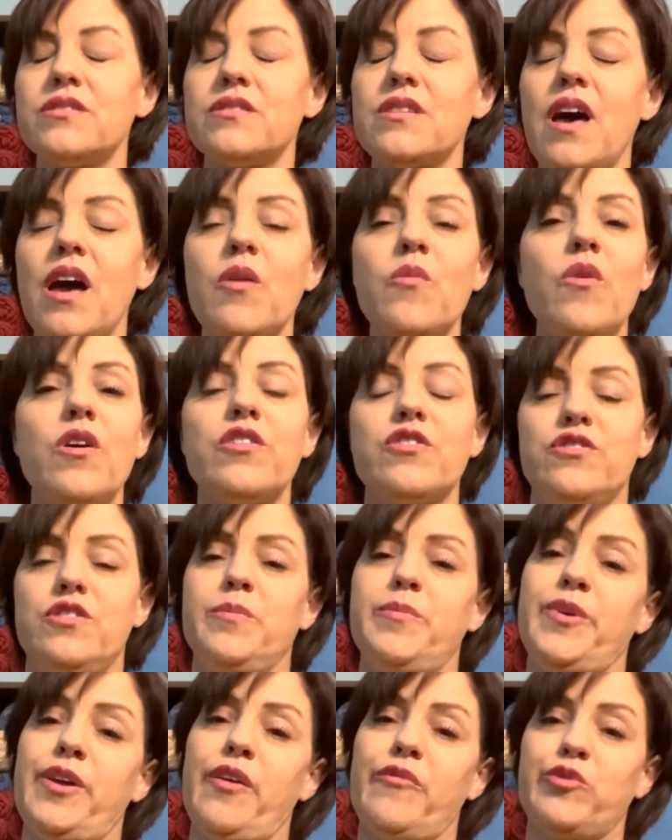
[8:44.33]
want her to
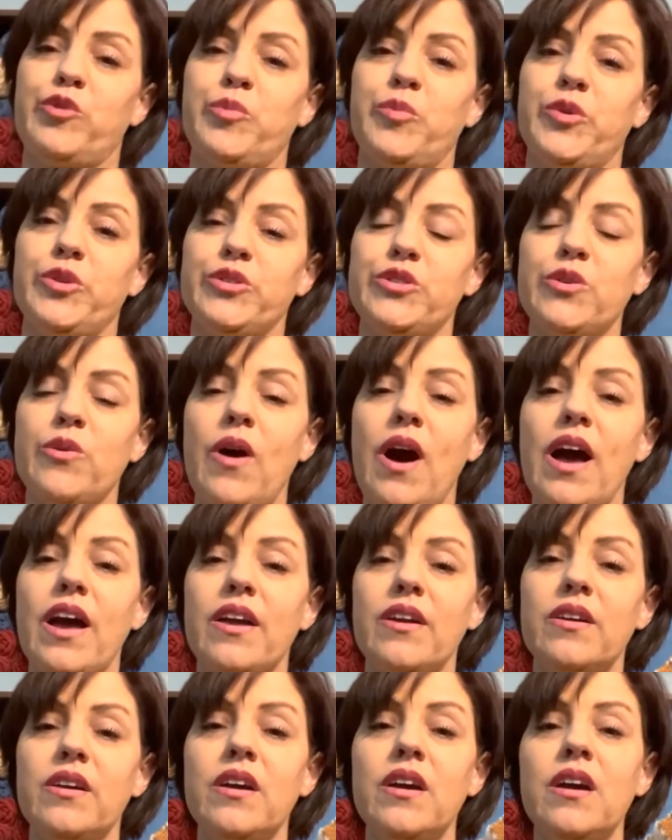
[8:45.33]
be comfortable. So
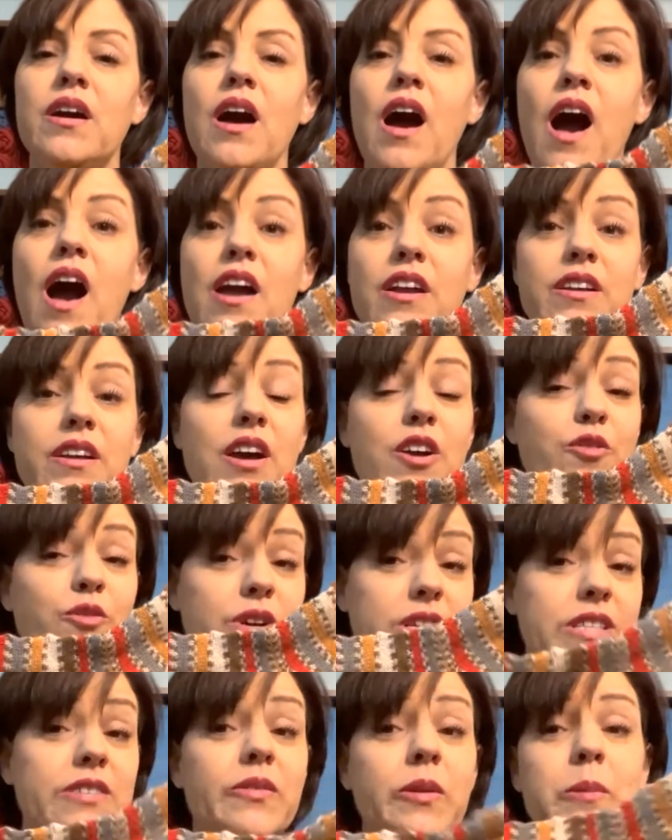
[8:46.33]
I
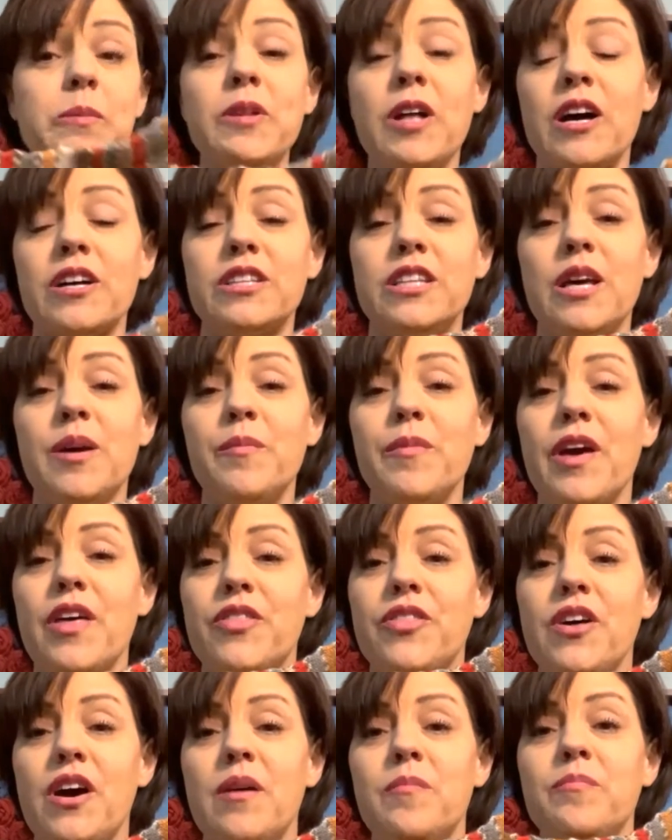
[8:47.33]
aggressively blocked them and
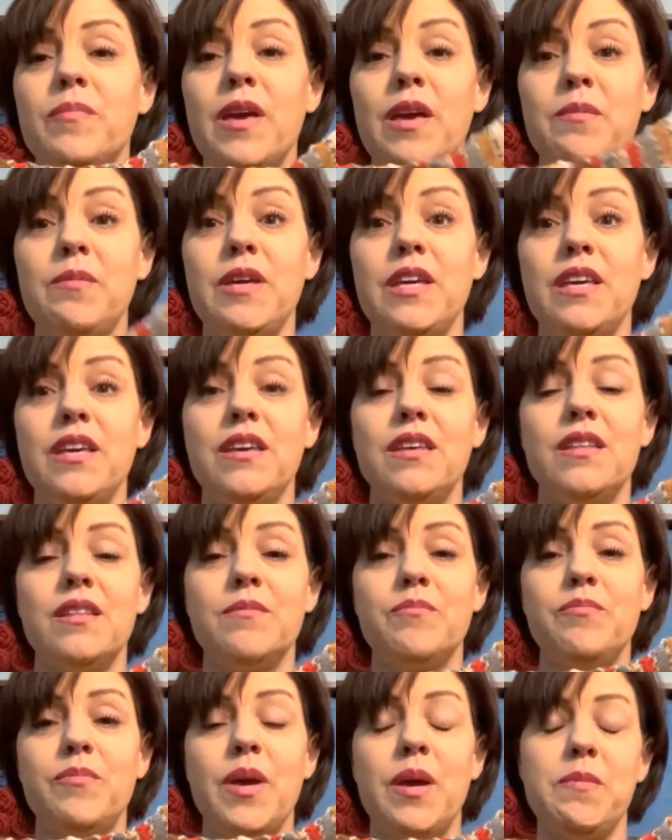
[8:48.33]
thought maybe
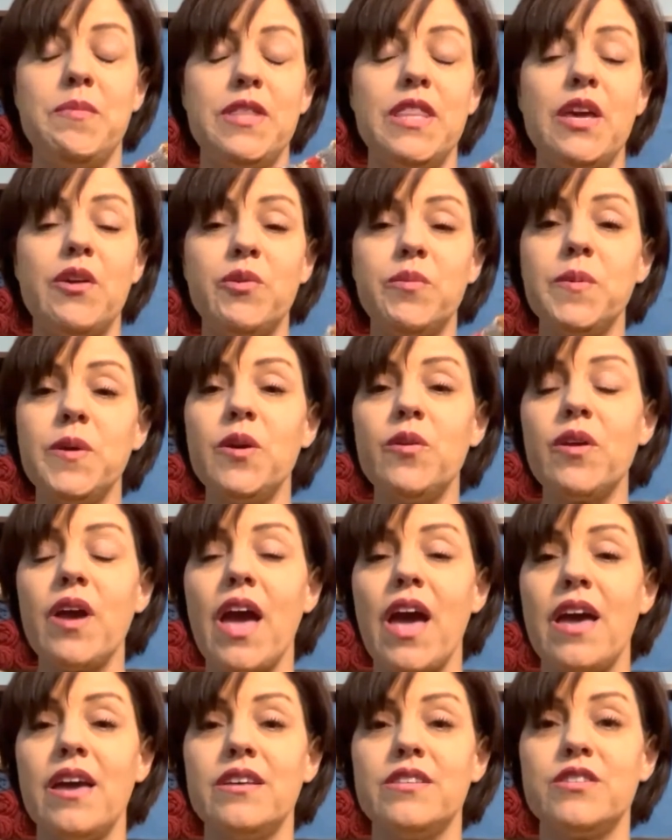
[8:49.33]
they would be
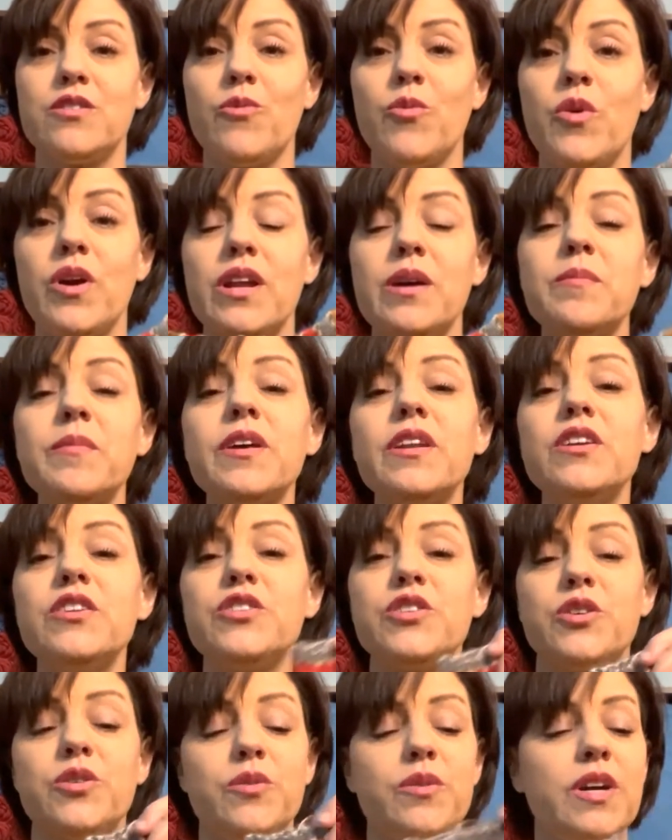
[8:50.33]
okay. So what I'm going to
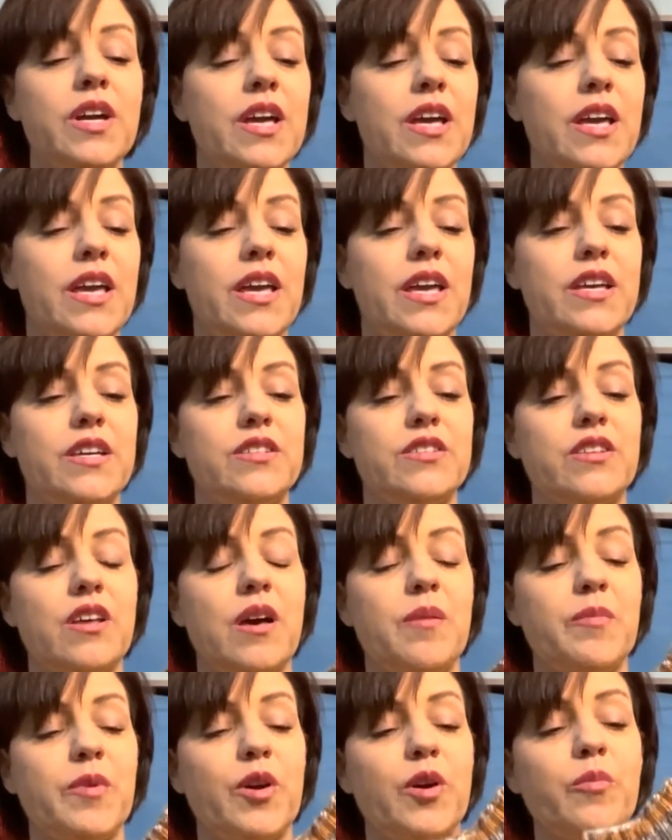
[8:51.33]
do is
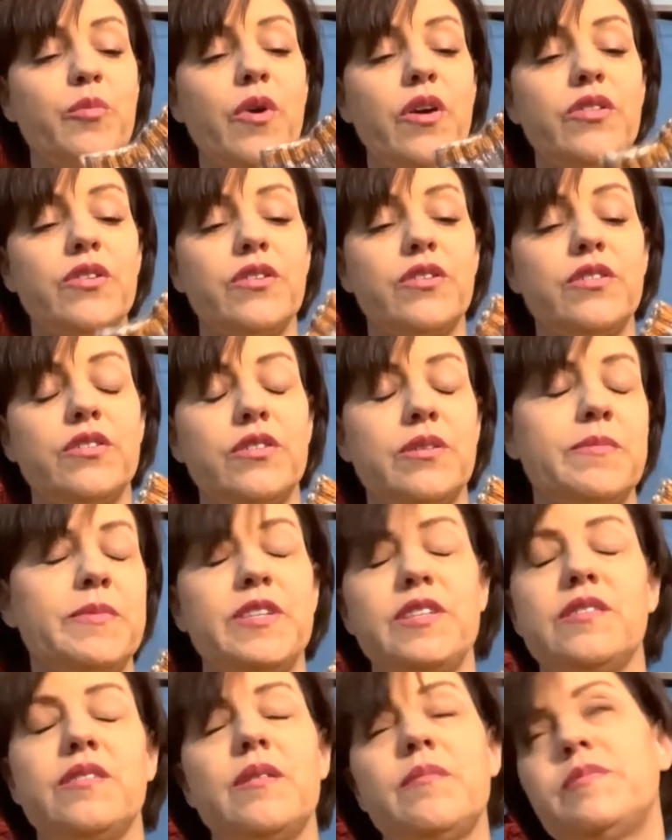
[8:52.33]

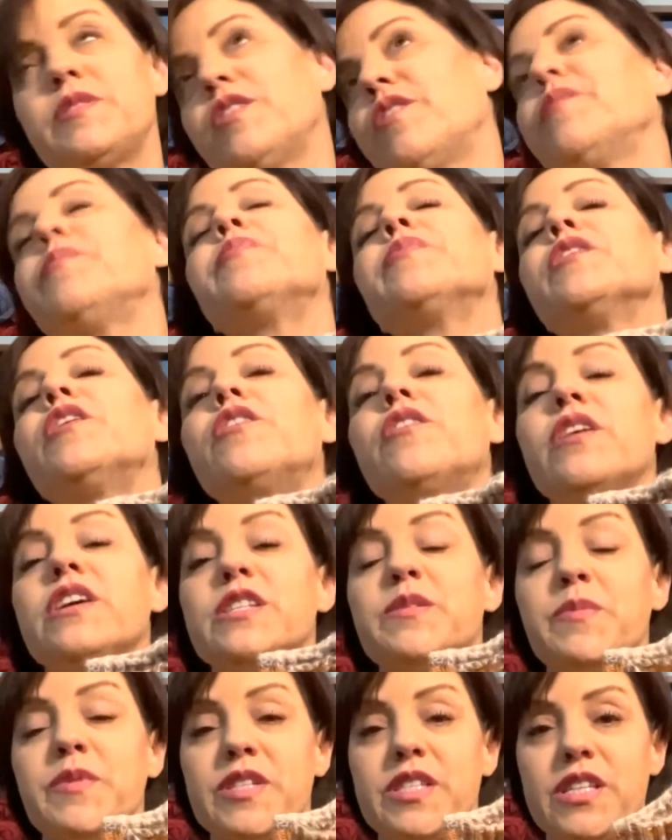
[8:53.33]
her
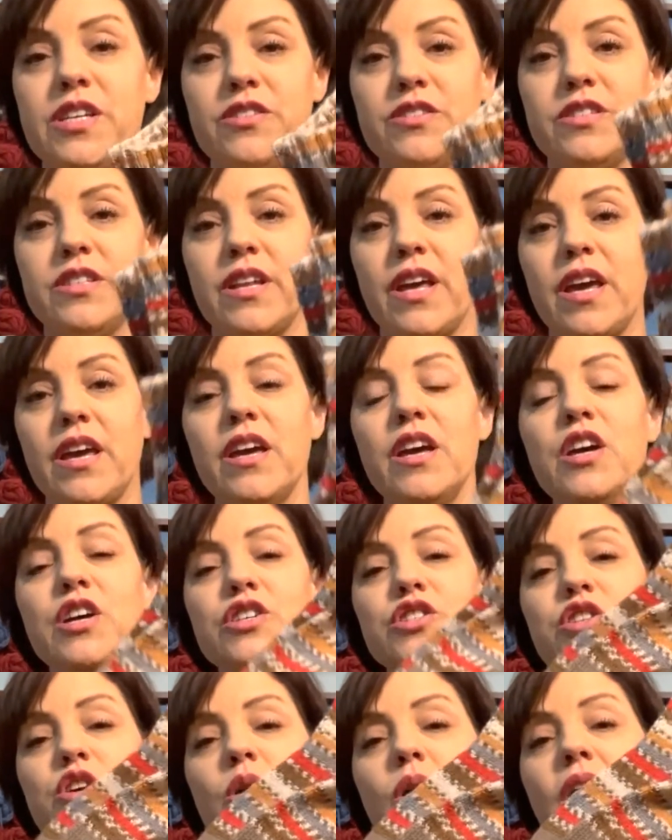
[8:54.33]
husband is here today.
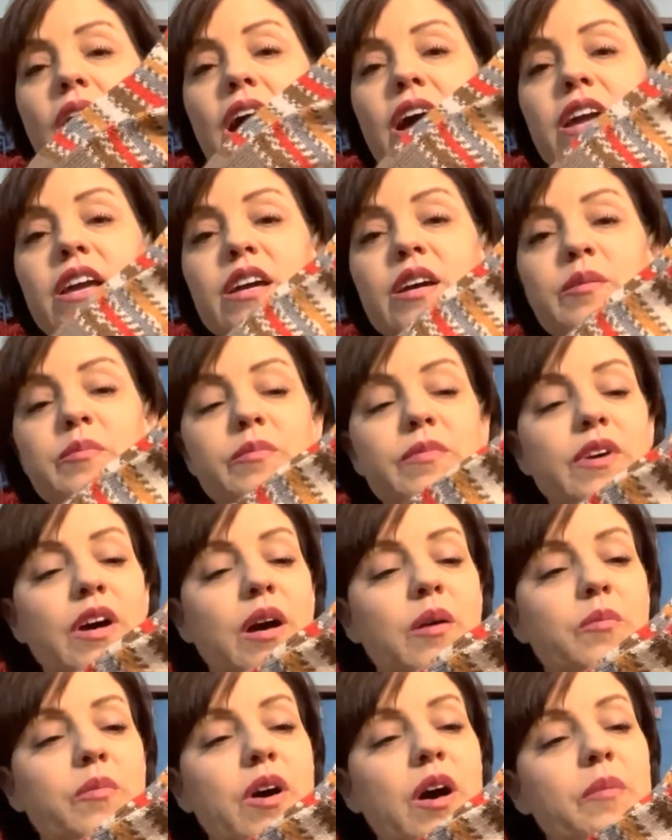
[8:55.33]
So I
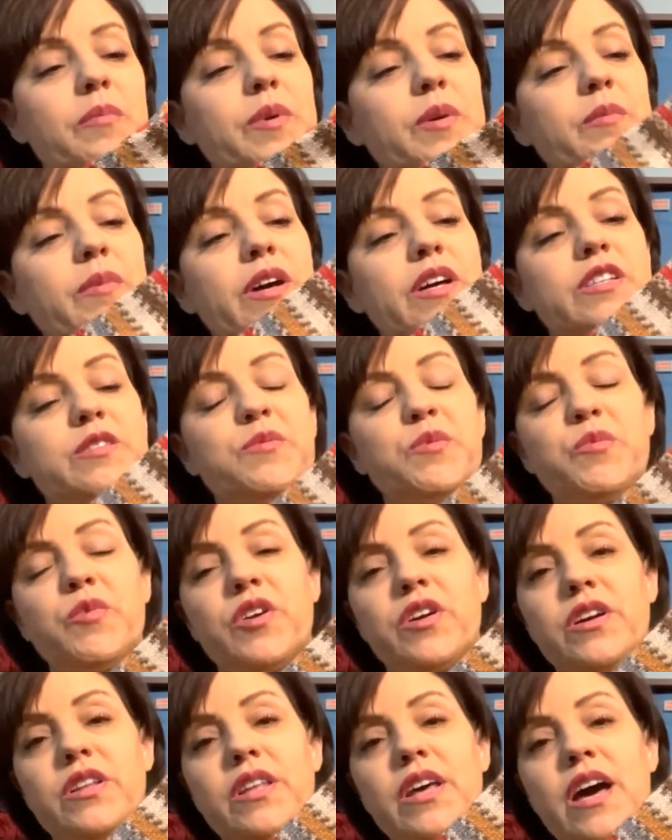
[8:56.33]
am helping my husband
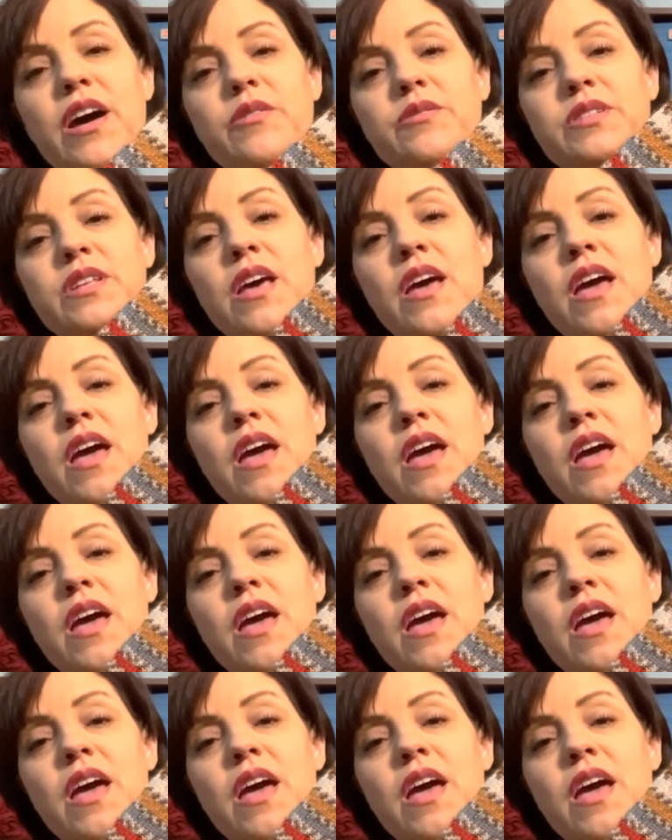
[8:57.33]
work on the house.